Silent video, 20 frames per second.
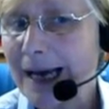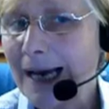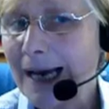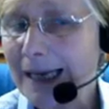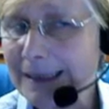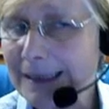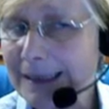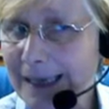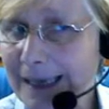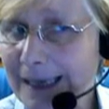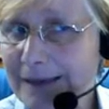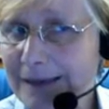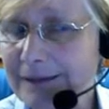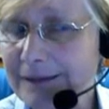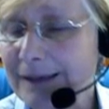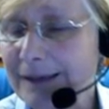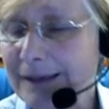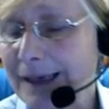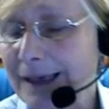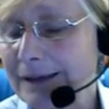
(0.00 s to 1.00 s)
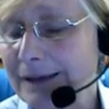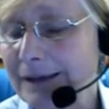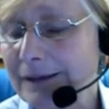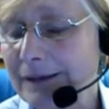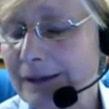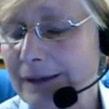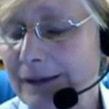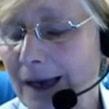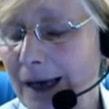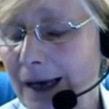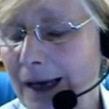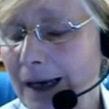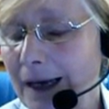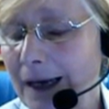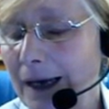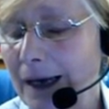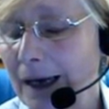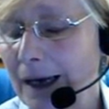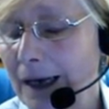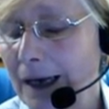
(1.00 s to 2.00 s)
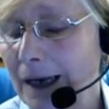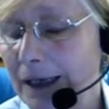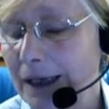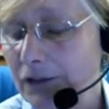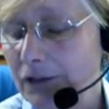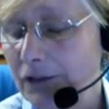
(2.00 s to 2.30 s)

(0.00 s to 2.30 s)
unless it's an